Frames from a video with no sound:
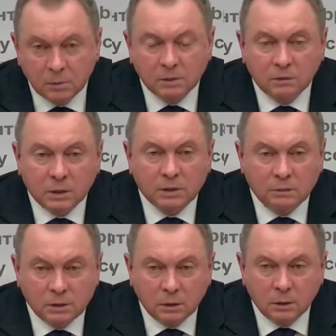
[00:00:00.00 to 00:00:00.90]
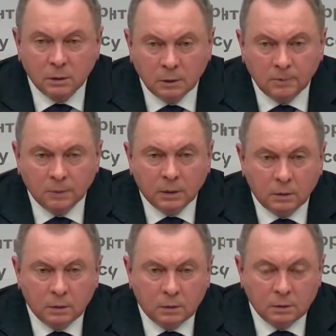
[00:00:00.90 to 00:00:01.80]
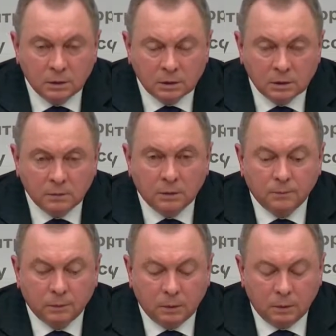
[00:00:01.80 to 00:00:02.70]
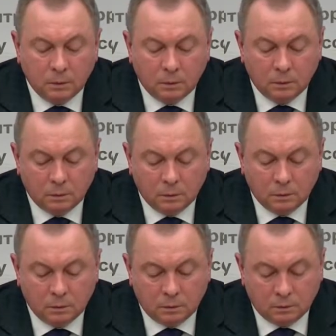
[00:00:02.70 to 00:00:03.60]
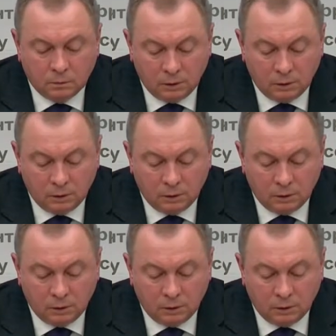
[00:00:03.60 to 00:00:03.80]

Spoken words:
That's why we see this necessity to develop very close